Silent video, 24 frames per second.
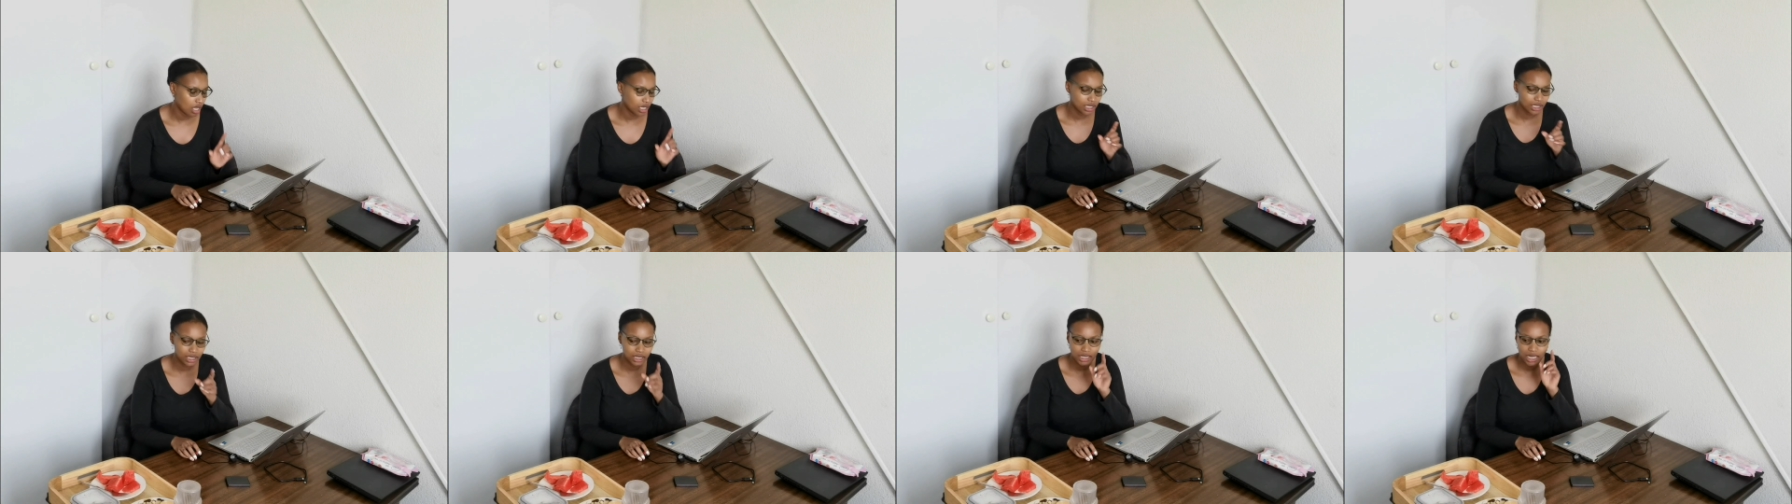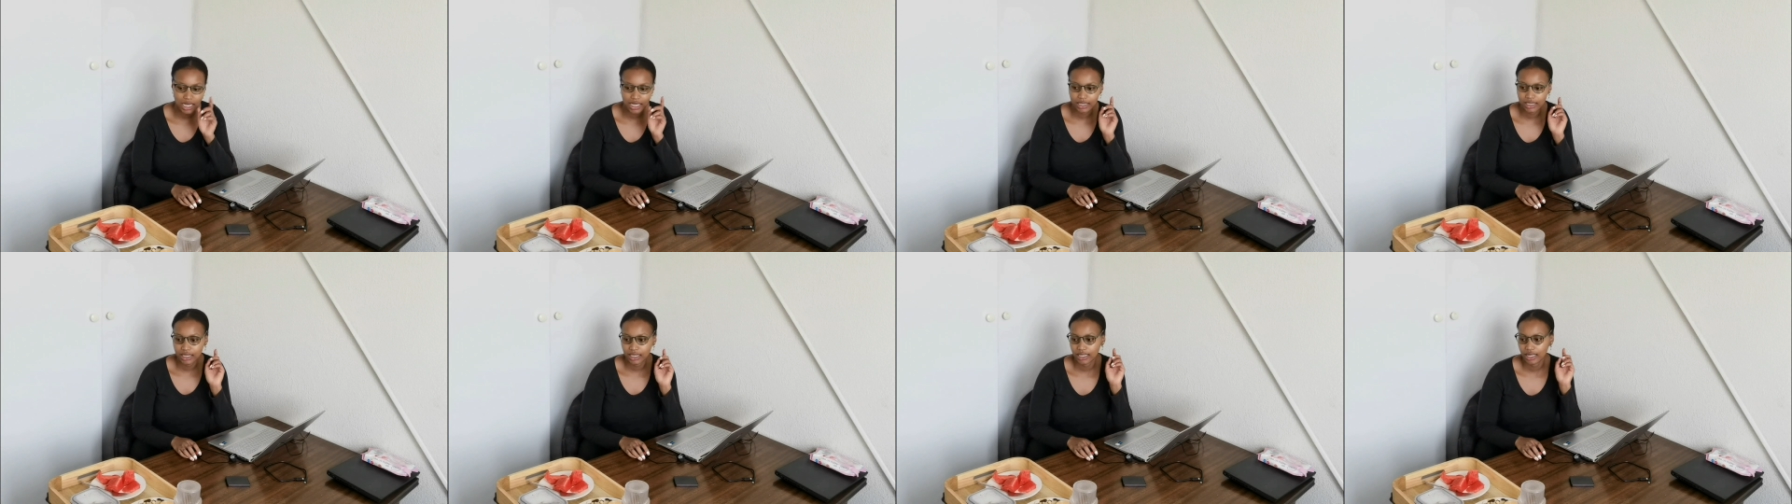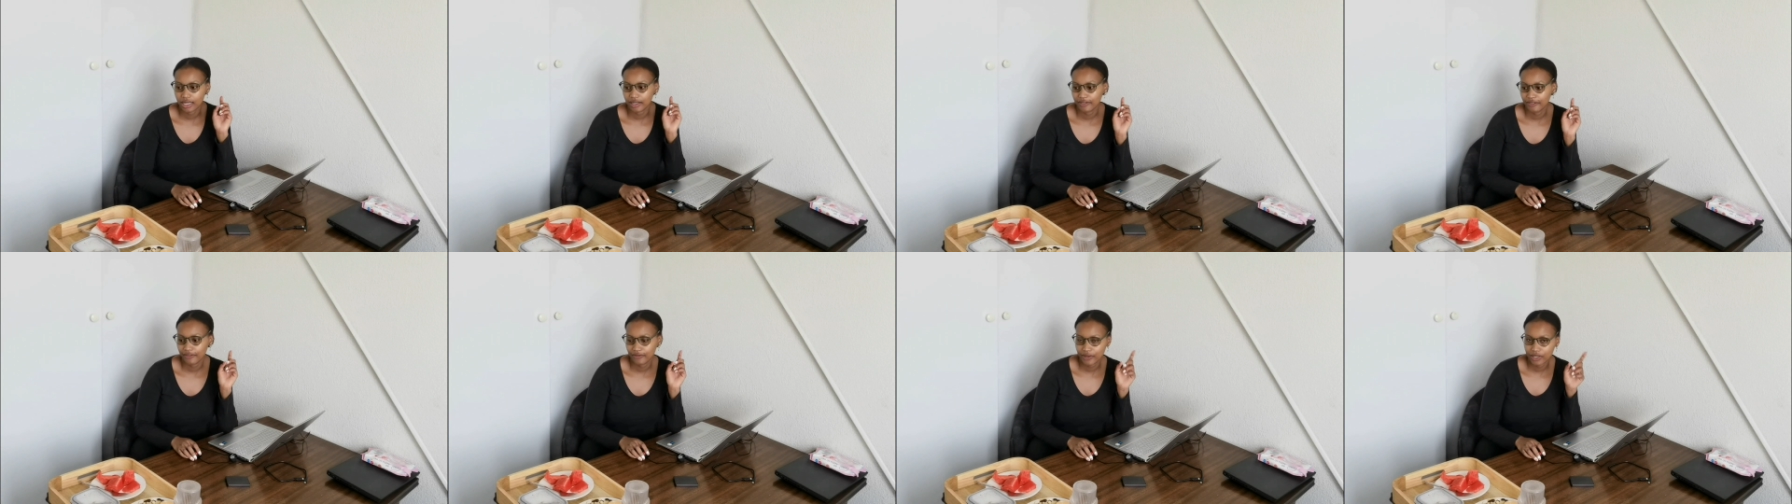last
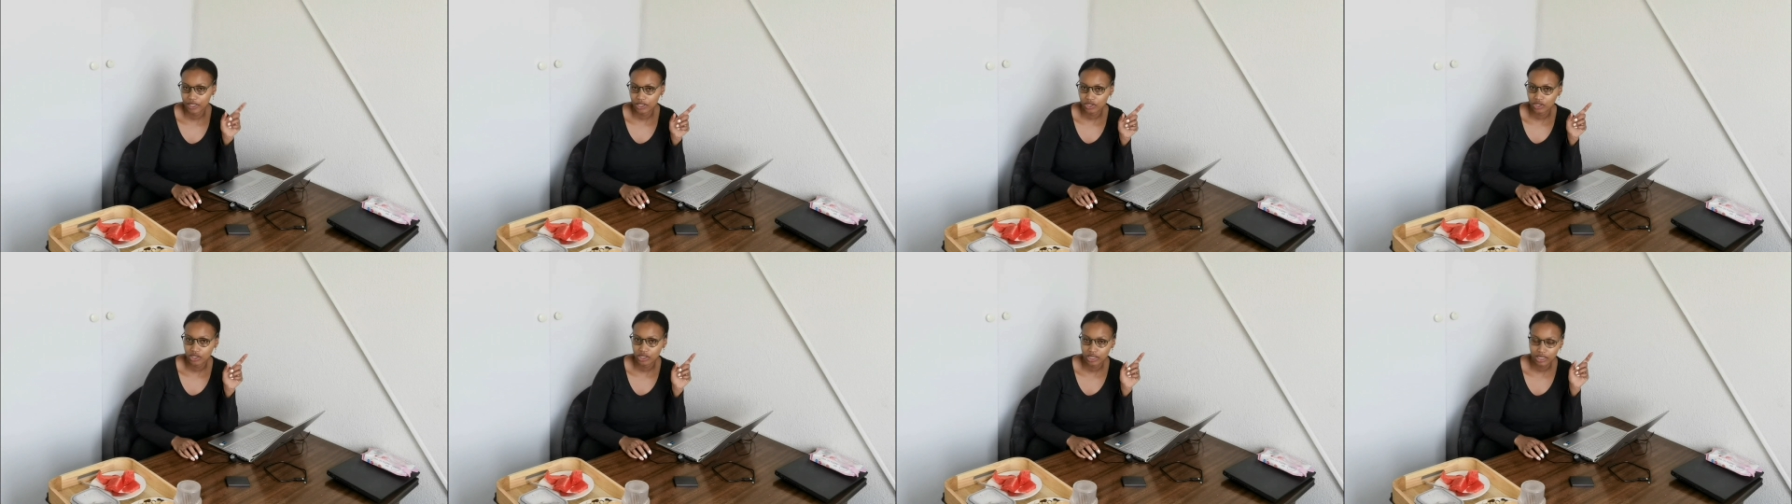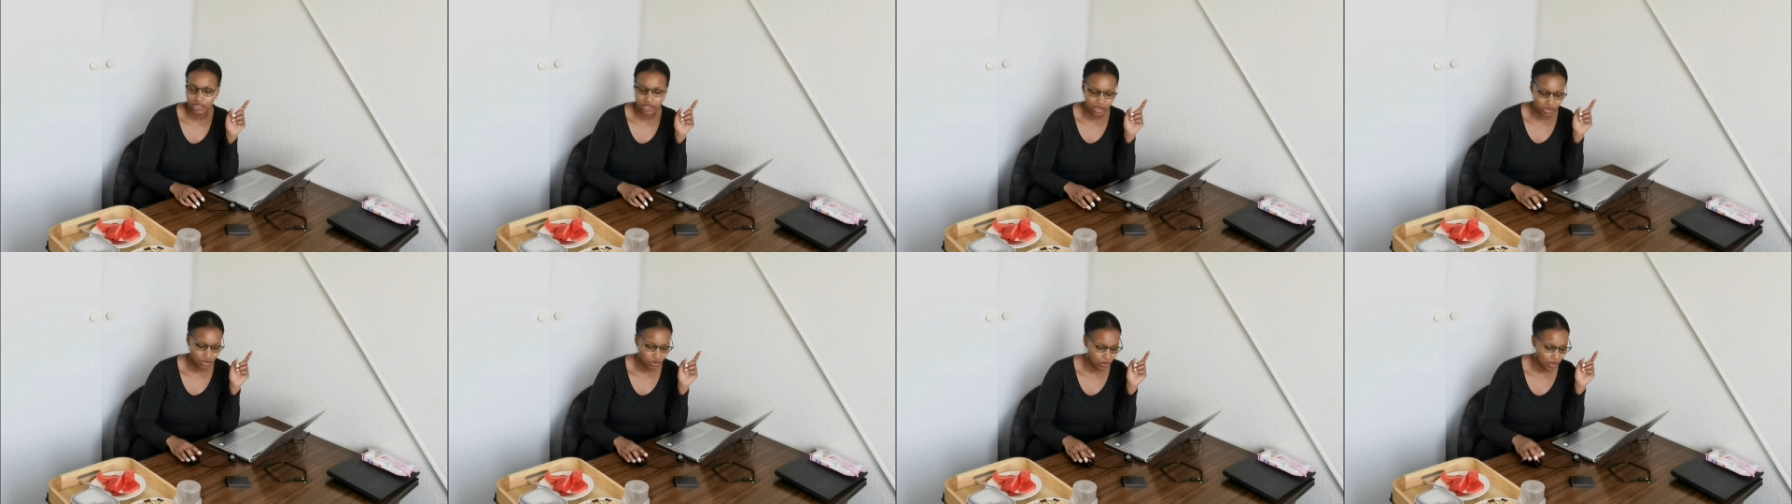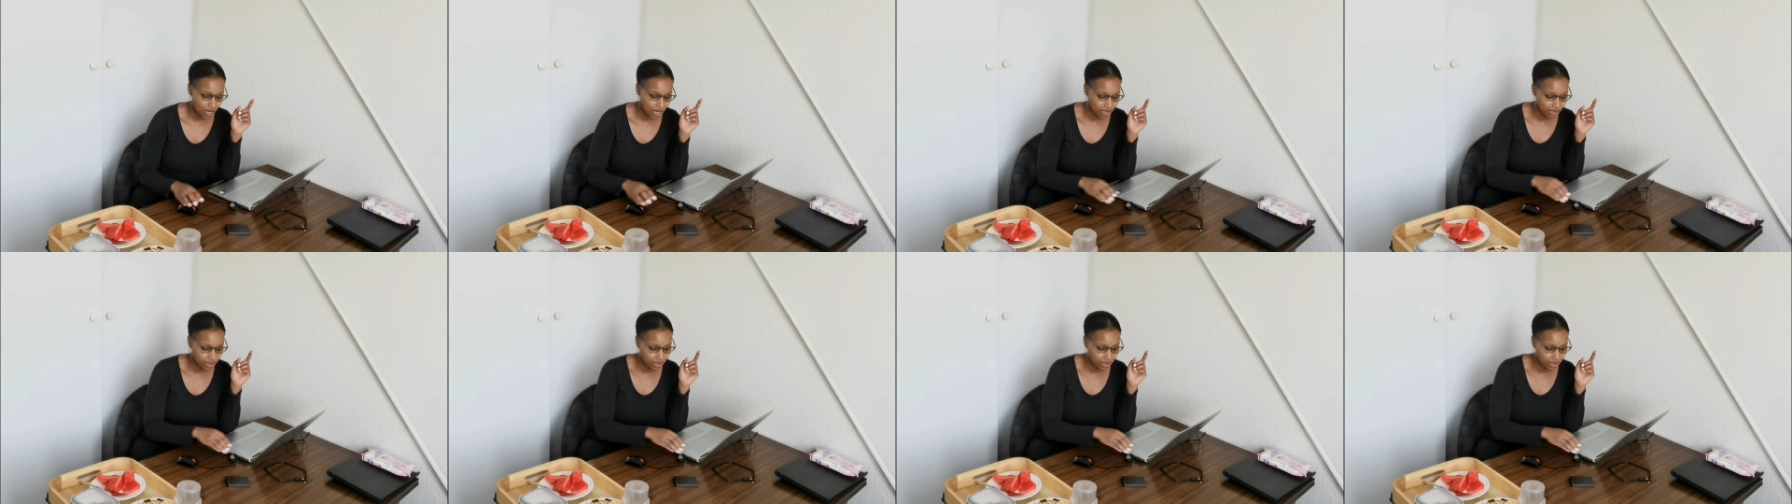night and finished it.